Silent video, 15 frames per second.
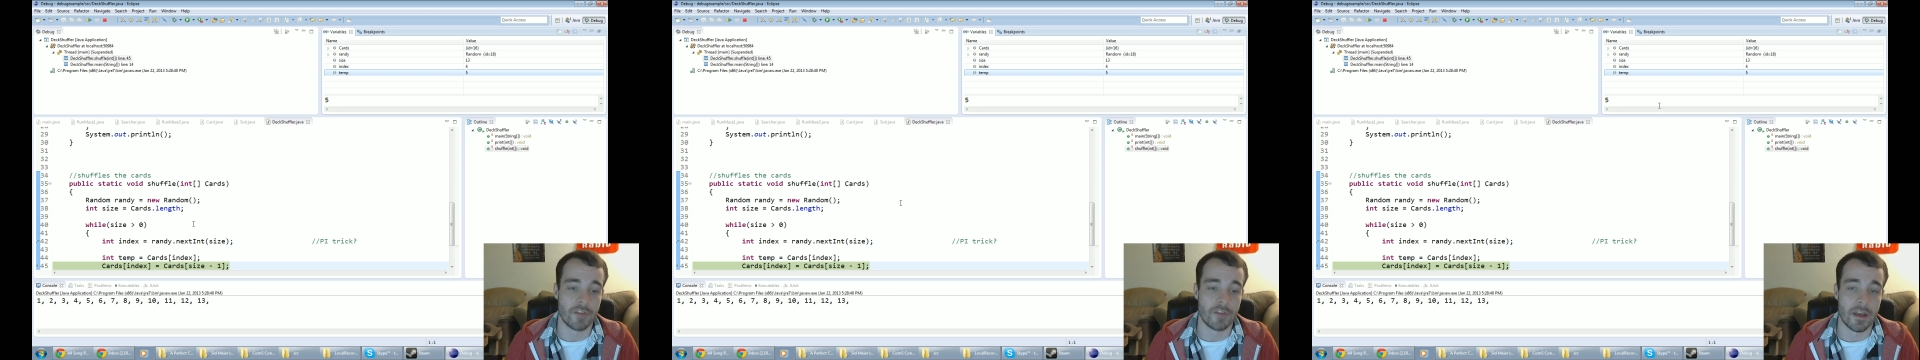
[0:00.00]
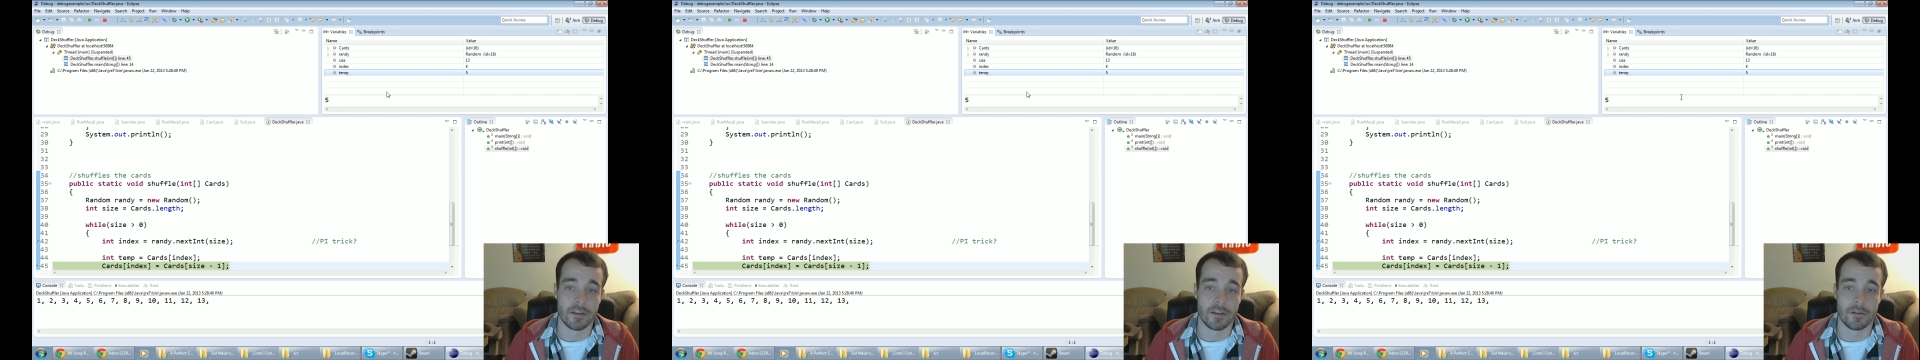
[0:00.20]

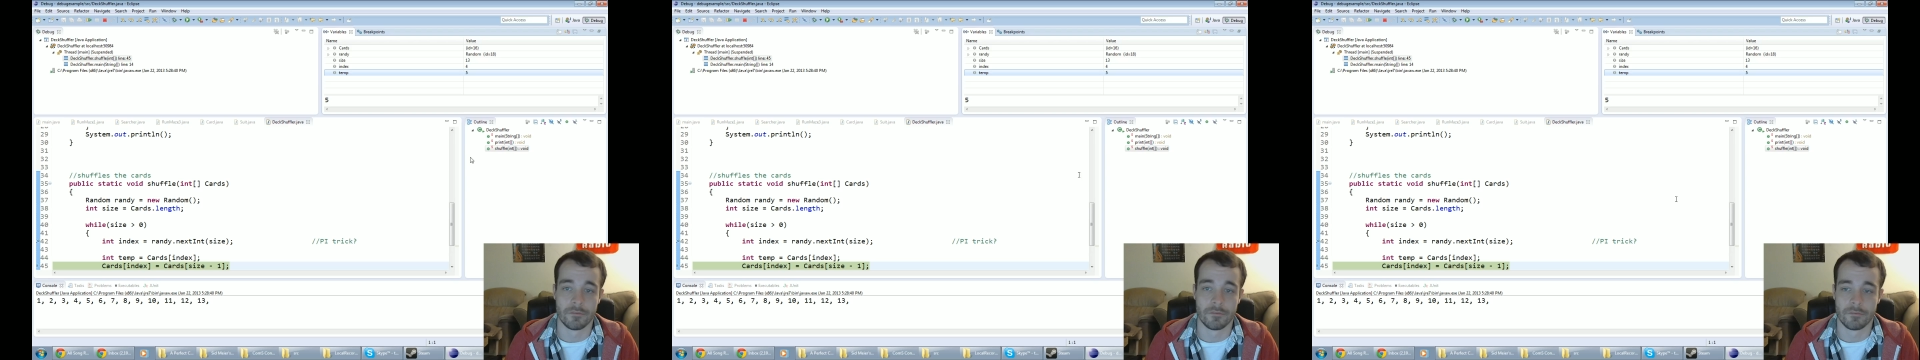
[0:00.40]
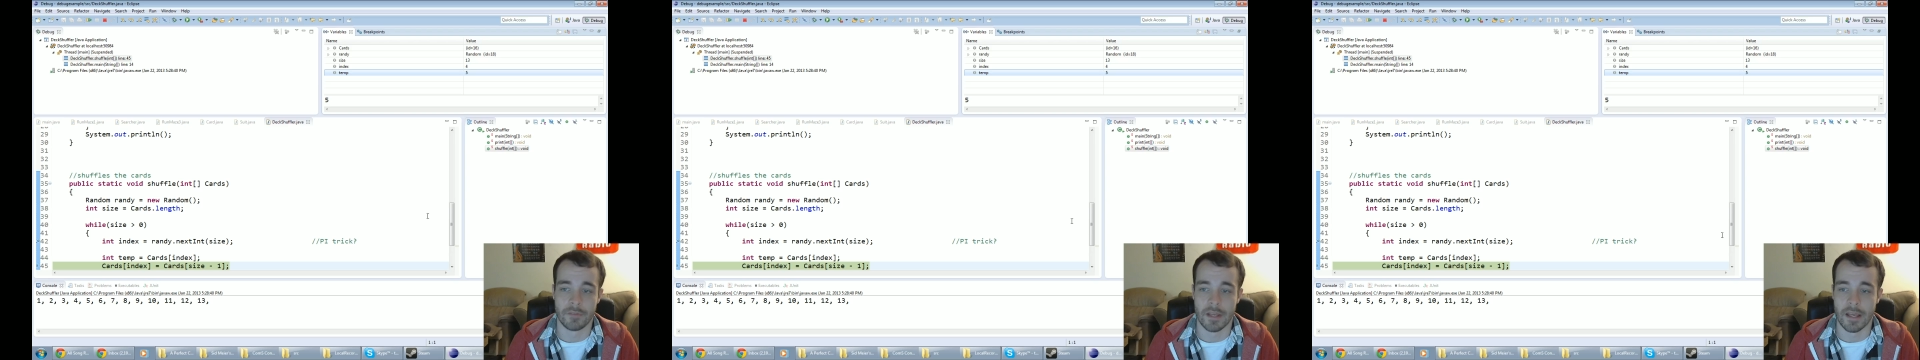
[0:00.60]
value
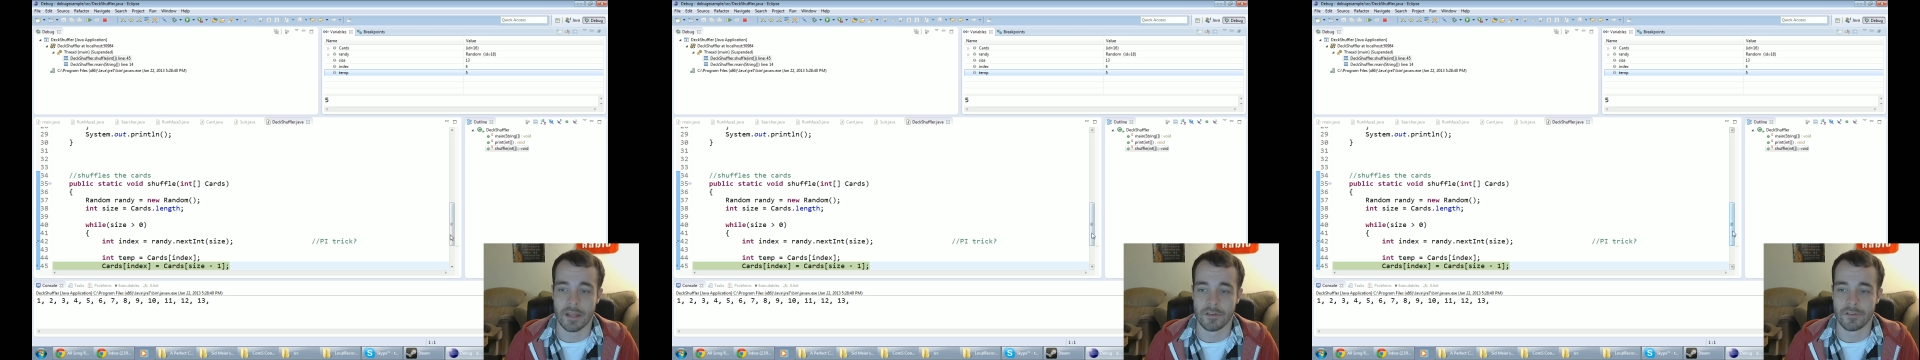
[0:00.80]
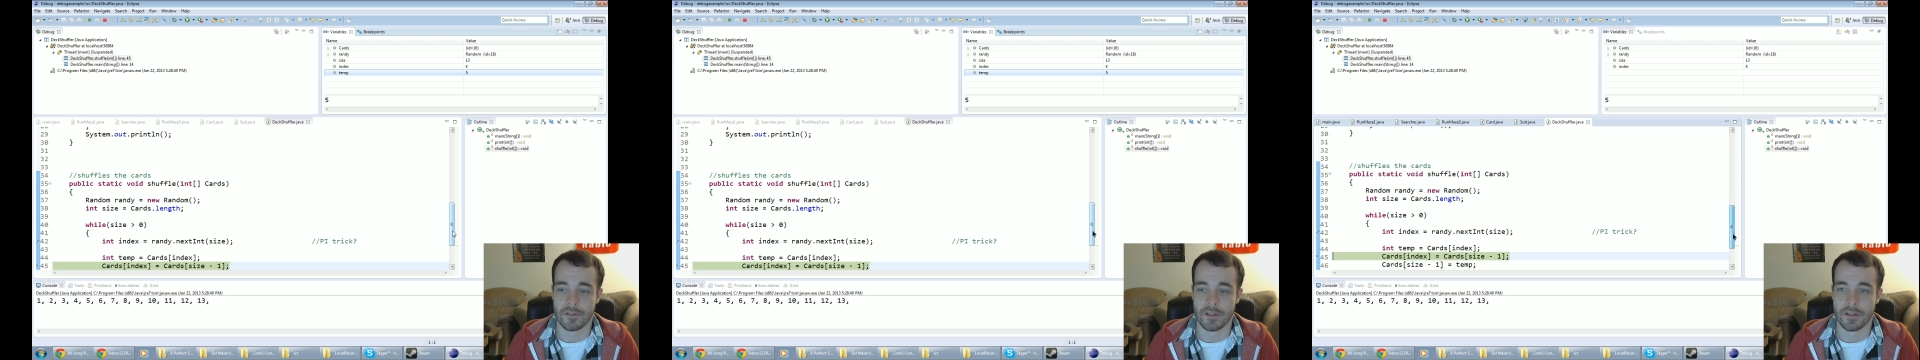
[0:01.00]

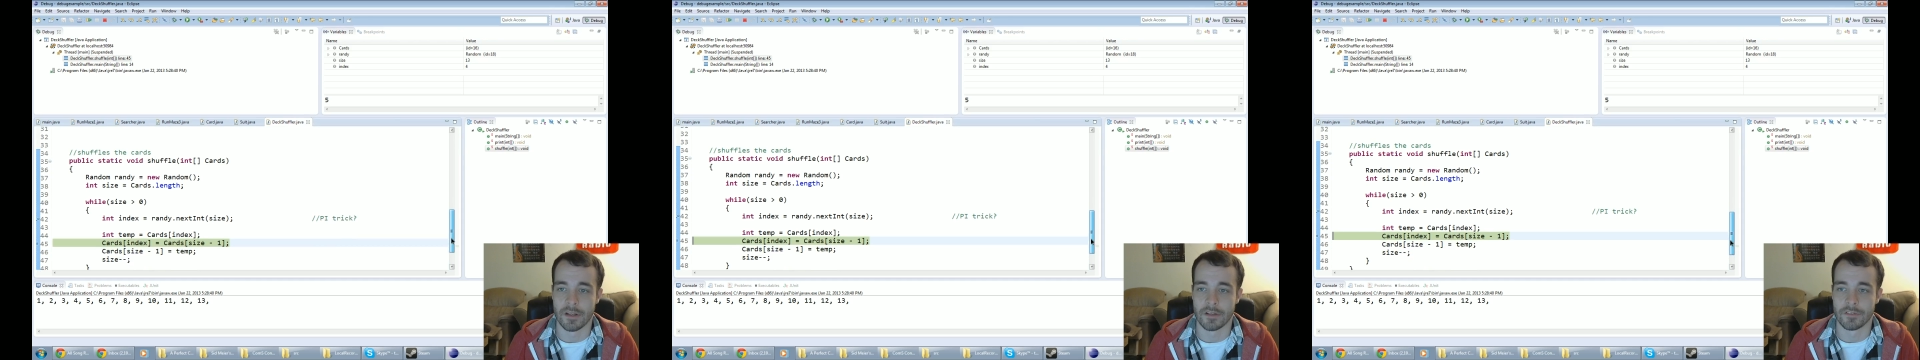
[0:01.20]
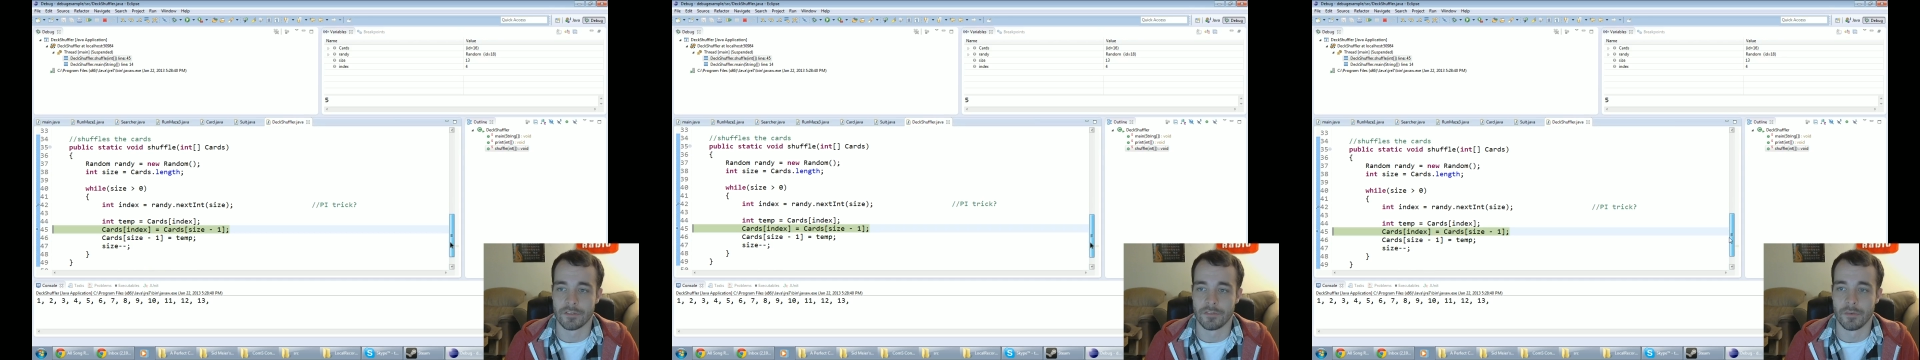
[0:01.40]
at
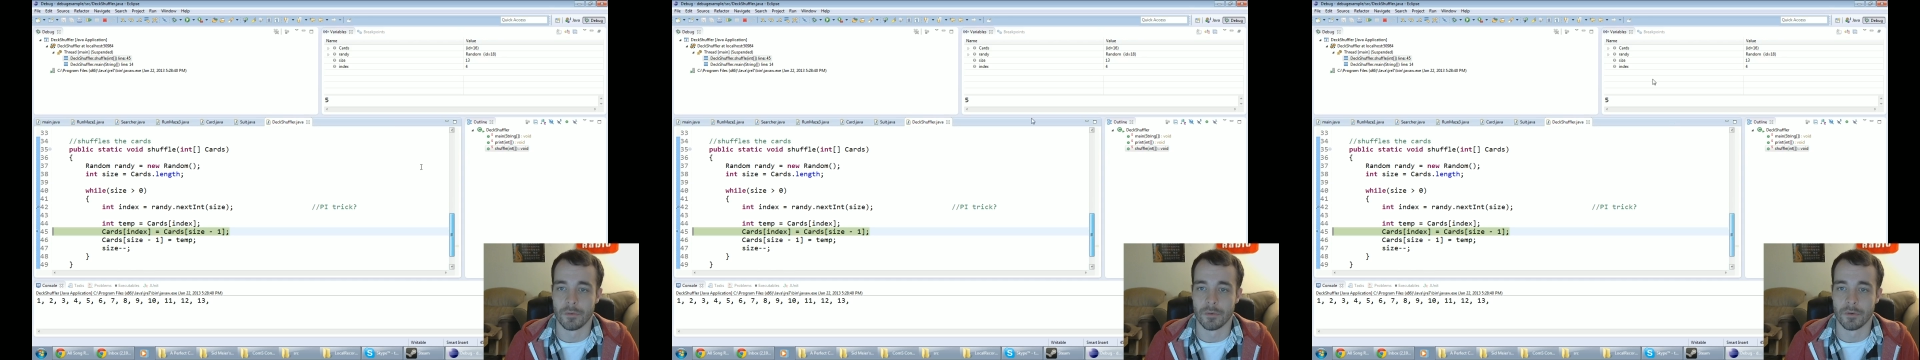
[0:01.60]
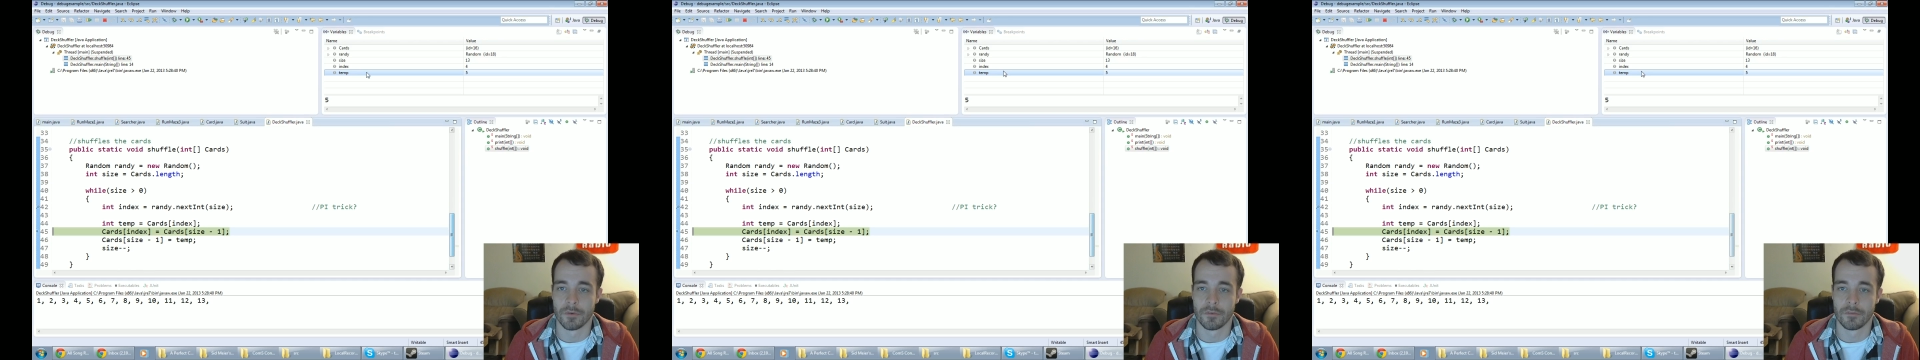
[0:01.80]
index
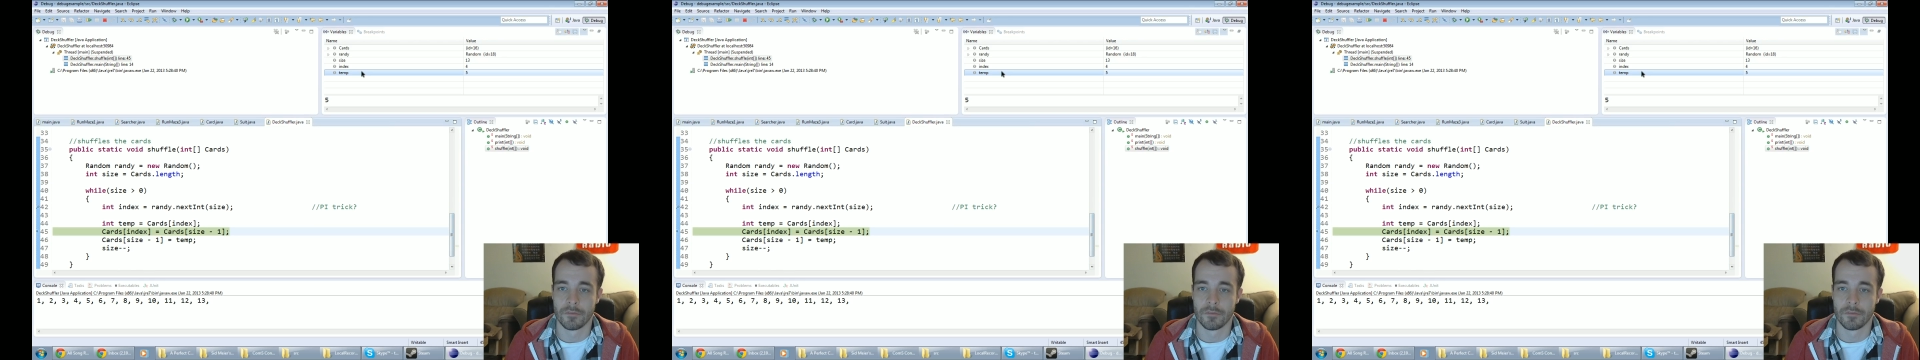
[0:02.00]
4,